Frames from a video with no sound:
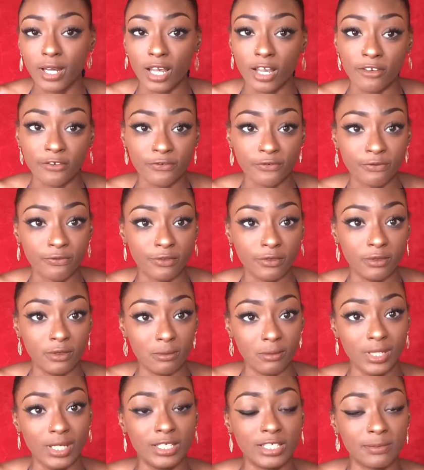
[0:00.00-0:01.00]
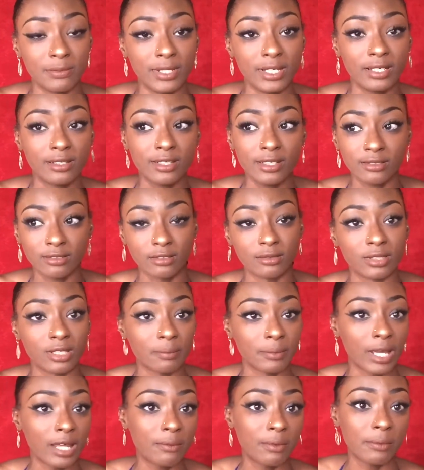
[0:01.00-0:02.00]
If the meat is being cut, there will be
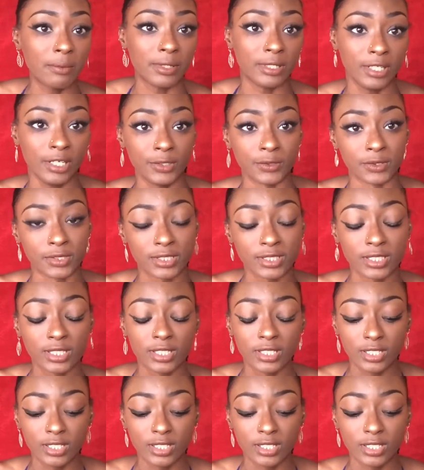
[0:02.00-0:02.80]
bad people in the house.